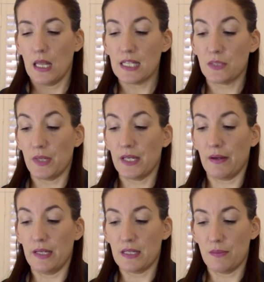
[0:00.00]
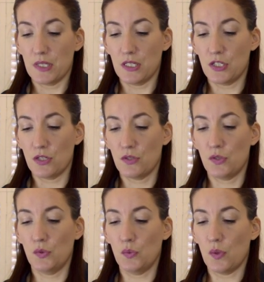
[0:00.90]
last week I attempted
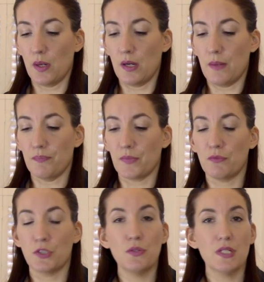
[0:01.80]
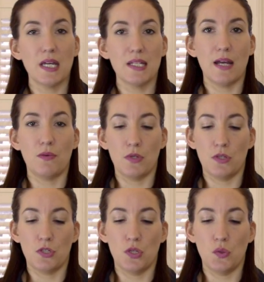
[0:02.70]
to um, reduce that down
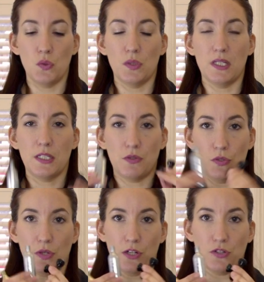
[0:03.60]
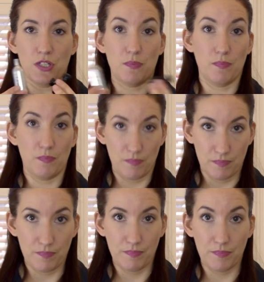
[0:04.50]
to the C O two cartridge
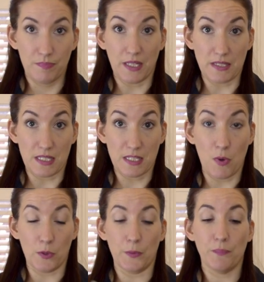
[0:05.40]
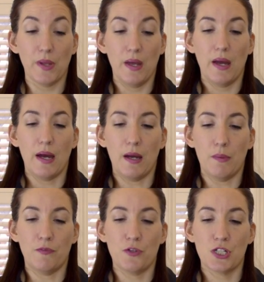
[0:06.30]
because it's smaller.
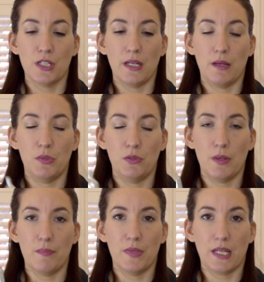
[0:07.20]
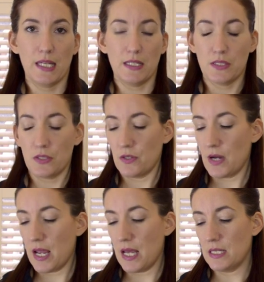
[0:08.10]
Um, unfortunately, I blew up the
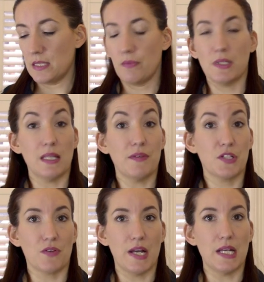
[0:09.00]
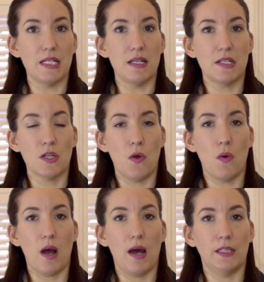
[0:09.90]
canister and was left stranded,
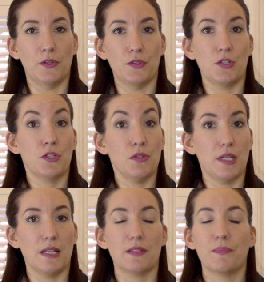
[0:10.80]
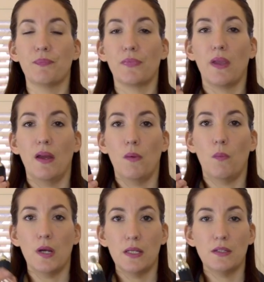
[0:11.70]
so I learned two things.
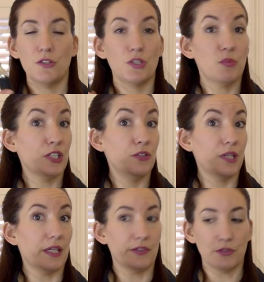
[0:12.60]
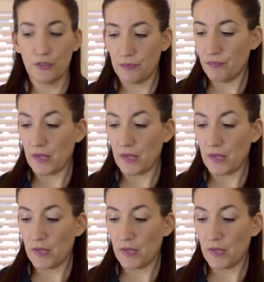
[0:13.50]
One, you should bring two canisters